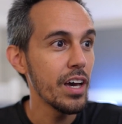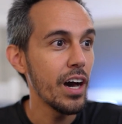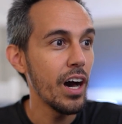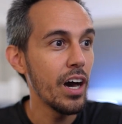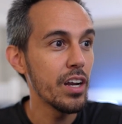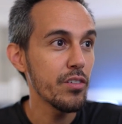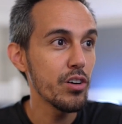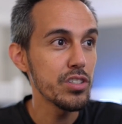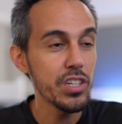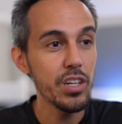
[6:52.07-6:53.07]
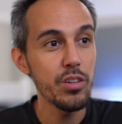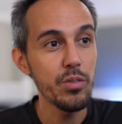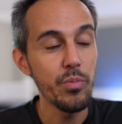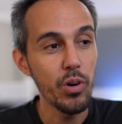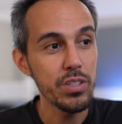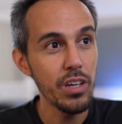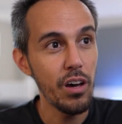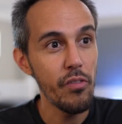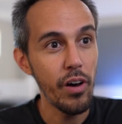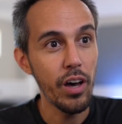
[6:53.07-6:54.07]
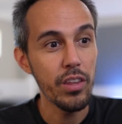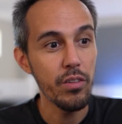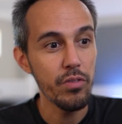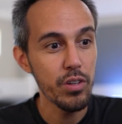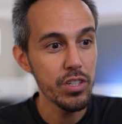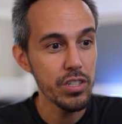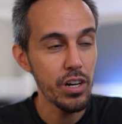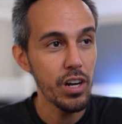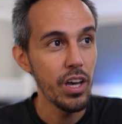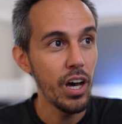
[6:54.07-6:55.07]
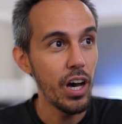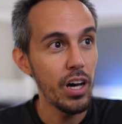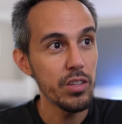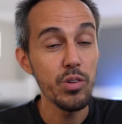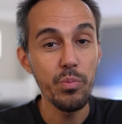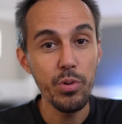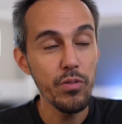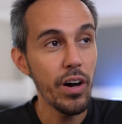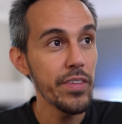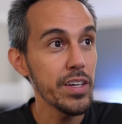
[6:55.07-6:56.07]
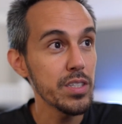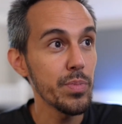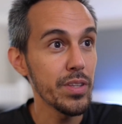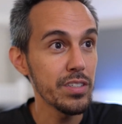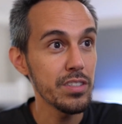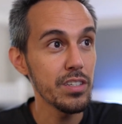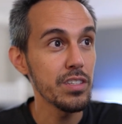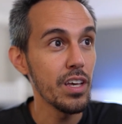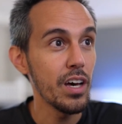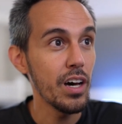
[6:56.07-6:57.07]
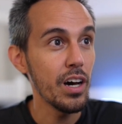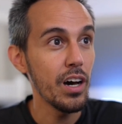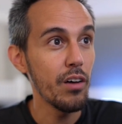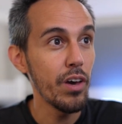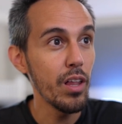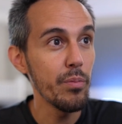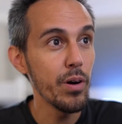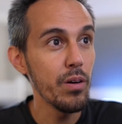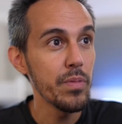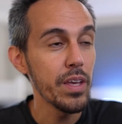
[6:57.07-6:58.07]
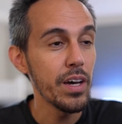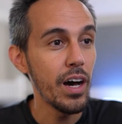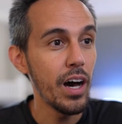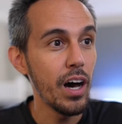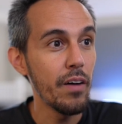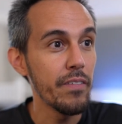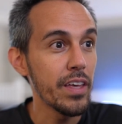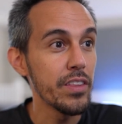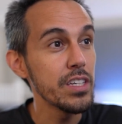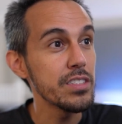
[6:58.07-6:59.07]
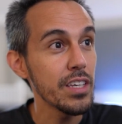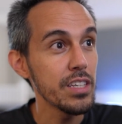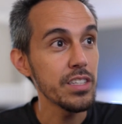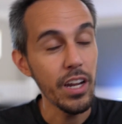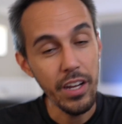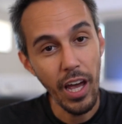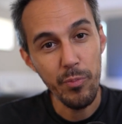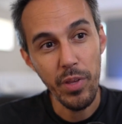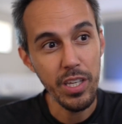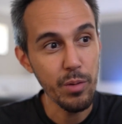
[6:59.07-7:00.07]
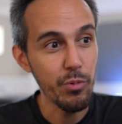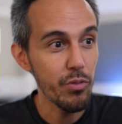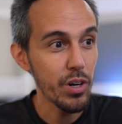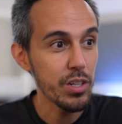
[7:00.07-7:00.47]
uh, and of course they're going to do more stuff uh, in the future uh, to improve on this, but this is uh, available. Uh, this is ADAPT, I keep referring